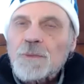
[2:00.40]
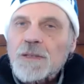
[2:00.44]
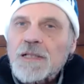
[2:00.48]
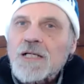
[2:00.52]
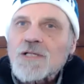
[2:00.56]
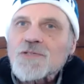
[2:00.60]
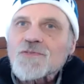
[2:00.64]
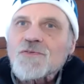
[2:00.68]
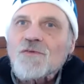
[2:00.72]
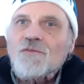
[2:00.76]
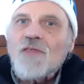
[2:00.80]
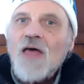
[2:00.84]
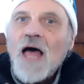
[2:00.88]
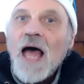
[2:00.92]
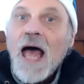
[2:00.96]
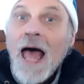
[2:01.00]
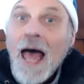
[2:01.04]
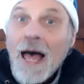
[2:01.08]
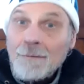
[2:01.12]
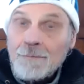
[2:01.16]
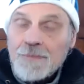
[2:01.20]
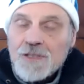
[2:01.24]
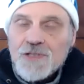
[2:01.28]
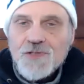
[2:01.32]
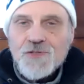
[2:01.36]
because of the
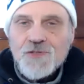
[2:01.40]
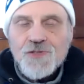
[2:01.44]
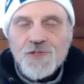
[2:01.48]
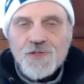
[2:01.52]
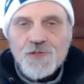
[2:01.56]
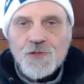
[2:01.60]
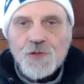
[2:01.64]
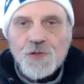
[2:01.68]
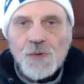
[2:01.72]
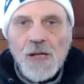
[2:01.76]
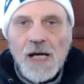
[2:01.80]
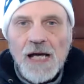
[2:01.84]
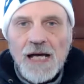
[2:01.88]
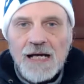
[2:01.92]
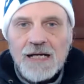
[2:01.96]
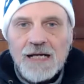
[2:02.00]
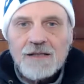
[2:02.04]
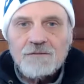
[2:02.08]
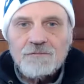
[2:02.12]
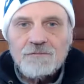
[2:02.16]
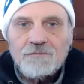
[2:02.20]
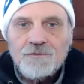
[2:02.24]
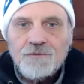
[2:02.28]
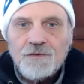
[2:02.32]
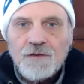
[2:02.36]
habits that you
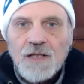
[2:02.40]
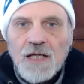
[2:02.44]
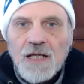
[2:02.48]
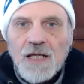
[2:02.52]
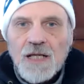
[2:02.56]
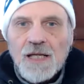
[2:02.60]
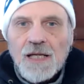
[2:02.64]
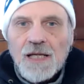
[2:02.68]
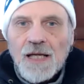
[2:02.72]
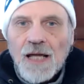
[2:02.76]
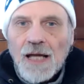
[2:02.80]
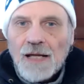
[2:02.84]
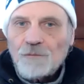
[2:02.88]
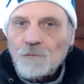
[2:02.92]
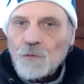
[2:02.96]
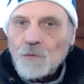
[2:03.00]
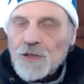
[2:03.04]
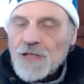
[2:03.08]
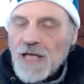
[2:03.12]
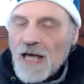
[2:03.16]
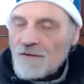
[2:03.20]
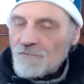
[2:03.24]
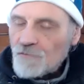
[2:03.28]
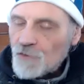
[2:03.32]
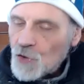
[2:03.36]
have. And
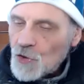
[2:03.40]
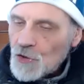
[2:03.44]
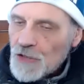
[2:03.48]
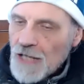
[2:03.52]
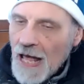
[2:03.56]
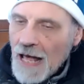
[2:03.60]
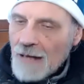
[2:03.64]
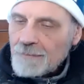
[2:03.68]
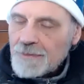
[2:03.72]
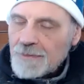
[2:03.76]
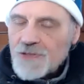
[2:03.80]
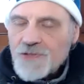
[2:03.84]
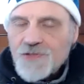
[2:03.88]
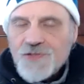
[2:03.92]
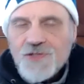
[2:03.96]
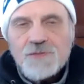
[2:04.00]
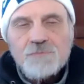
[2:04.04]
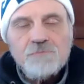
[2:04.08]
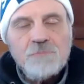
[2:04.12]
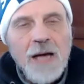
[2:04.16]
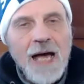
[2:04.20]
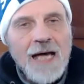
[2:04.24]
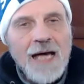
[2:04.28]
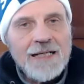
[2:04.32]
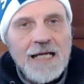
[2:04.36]
we have good habits
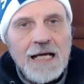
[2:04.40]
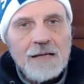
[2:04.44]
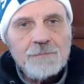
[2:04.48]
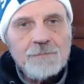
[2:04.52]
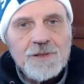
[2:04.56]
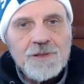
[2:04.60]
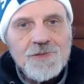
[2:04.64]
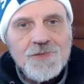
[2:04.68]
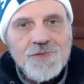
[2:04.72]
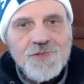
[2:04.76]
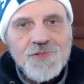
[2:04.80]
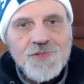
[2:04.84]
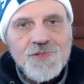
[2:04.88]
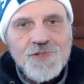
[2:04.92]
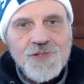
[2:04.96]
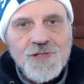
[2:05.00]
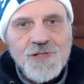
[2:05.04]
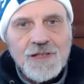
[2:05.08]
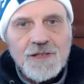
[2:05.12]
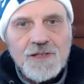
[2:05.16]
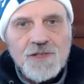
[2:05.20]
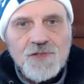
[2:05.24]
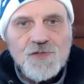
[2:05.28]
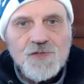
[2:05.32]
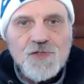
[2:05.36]
and bad habits.
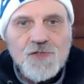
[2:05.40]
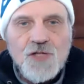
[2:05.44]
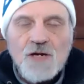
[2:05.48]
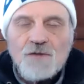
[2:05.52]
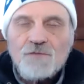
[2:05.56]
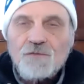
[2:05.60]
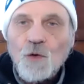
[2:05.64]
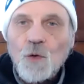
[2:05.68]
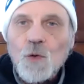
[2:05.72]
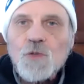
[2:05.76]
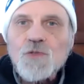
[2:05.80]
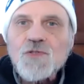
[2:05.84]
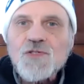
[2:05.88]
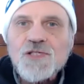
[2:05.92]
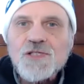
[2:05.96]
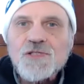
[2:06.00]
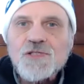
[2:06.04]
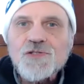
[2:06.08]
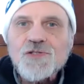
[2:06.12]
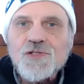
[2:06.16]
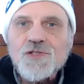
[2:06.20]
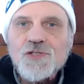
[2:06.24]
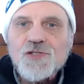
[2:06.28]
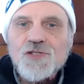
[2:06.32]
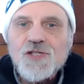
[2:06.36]
And as Jeff
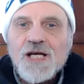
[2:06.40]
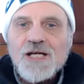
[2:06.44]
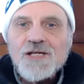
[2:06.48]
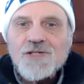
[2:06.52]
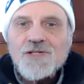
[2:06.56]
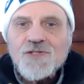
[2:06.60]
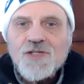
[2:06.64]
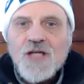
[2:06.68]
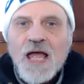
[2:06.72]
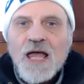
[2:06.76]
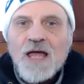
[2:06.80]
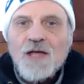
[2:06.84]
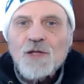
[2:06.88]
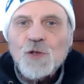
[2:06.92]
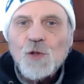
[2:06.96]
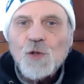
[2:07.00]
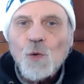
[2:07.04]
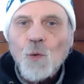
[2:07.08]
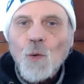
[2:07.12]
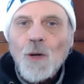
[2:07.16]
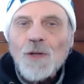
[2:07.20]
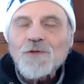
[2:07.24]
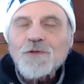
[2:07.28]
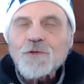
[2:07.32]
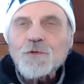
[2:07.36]
Olson suggests, you
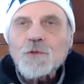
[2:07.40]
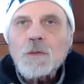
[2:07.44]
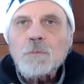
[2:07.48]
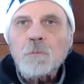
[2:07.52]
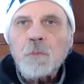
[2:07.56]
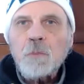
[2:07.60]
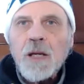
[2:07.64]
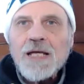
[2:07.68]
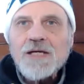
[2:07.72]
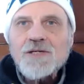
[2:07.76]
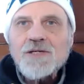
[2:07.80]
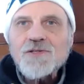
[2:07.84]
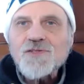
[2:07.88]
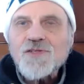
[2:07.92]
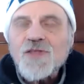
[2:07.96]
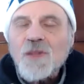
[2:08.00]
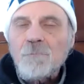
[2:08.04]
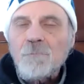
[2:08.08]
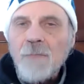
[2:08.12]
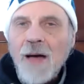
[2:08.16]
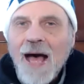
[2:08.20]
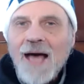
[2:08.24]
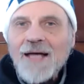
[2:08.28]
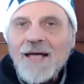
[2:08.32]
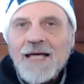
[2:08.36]
want to replace the
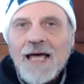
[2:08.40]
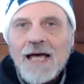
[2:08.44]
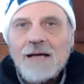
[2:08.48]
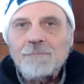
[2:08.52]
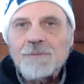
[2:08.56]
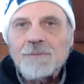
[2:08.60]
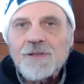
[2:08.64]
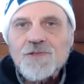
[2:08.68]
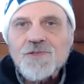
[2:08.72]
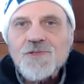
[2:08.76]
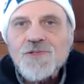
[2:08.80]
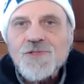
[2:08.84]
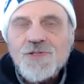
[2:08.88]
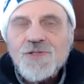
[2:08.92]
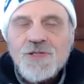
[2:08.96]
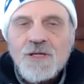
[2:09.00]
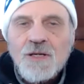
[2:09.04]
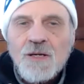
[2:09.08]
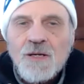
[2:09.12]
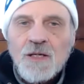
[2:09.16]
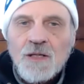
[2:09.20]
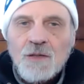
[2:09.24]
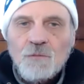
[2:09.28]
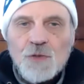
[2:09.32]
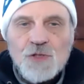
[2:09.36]
bad habits,
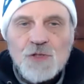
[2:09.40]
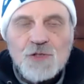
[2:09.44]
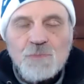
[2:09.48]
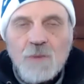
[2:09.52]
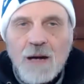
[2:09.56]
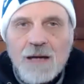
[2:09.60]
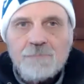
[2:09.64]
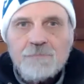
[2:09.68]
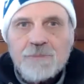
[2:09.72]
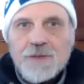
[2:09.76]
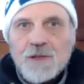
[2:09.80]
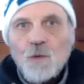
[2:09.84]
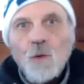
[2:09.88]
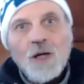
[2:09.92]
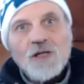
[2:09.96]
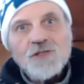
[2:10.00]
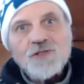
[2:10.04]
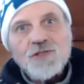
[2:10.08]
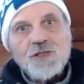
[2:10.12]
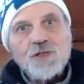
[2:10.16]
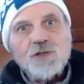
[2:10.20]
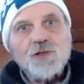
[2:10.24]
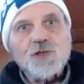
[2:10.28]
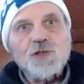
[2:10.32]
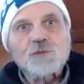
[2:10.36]
which might be
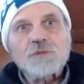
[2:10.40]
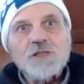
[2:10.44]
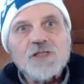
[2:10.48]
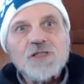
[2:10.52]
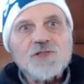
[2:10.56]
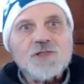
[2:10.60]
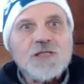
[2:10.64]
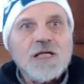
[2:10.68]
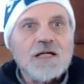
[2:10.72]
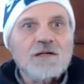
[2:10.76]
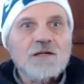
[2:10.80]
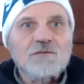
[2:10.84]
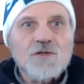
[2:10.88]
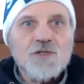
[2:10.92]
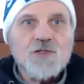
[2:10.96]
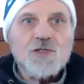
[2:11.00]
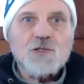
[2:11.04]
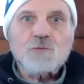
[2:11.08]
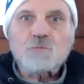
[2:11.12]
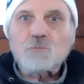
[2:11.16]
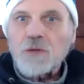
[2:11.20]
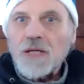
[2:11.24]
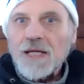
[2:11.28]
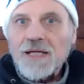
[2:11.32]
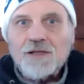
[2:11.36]
watching too much
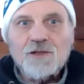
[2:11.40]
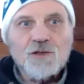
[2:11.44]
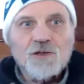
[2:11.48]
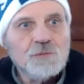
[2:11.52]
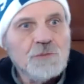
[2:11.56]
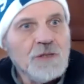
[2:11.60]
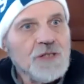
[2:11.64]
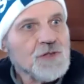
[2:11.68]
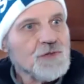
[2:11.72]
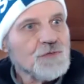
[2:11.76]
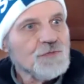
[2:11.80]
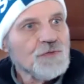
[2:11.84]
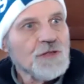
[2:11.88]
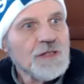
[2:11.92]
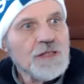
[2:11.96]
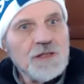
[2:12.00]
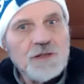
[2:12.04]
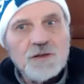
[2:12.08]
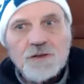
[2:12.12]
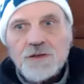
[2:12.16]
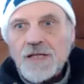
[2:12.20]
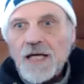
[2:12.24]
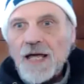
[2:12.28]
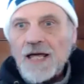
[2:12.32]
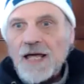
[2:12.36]
television, playing too much
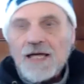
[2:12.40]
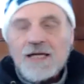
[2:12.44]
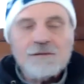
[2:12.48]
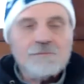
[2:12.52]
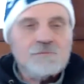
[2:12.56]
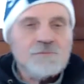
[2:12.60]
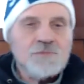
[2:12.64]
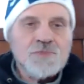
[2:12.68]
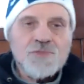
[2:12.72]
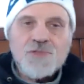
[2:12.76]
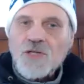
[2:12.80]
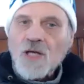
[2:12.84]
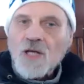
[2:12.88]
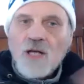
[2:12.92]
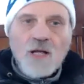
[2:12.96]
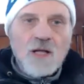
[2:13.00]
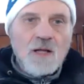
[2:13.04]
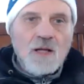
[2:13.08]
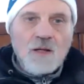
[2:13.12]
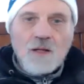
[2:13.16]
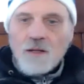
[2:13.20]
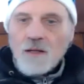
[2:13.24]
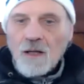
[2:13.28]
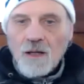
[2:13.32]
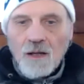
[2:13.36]
video games,
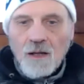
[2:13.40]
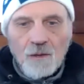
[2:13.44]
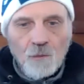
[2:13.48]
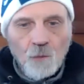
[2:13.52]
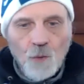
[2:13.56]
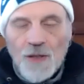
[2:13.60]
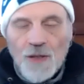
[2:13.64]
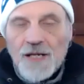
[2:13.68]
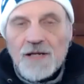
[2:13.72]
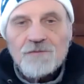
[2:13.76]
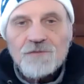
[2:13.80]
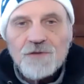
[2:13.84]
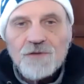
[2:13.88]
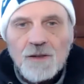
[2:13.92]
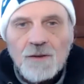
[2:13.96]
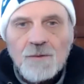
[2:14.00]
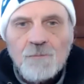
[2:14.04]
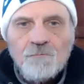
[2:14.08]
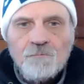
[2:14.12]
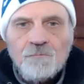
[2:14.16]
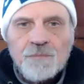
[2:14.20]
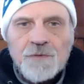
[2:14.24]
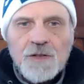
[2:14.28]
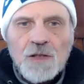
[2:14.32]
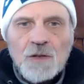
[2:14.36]
whatever,
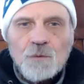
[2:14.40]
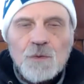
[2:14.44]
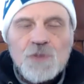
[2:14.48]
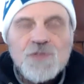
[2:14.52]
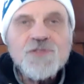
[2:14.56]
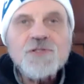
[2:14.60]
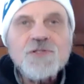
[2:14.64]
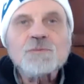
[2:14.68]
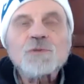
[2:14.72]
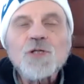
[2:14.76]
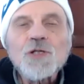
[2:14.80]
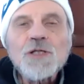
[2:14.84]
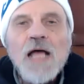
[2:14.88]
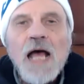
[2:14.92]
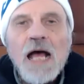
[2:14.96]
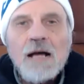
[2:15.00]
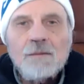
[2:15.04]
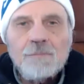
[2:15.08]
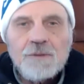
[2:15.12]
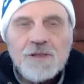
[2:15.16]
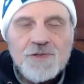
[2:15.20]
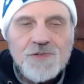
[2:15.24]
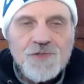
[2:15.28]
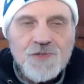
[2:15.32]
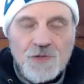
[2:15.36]
with some good
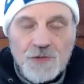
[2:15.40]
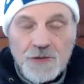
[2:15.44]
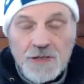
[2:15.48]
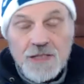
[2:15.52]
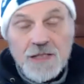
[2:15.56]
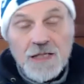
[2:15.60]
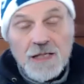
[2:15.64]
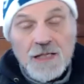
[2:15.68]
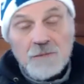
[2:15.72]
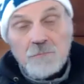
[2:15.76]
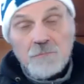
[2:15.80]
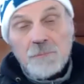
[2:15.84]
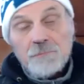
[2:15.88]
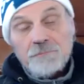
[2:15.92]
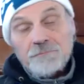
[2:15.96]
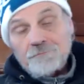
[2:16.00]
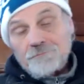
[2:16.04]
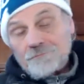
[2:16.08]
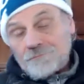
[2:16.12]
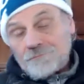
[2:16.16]
habits or eating